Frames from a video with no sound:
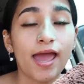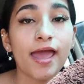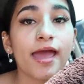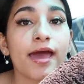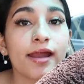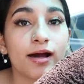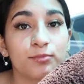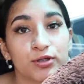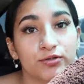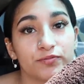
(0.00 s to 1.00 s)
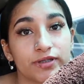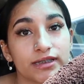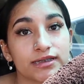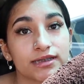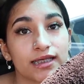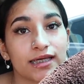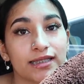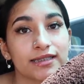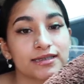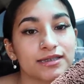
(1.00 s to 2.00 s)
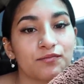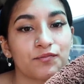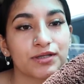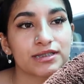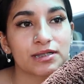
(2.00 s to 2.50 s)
And I'm nervous. Like, this is the first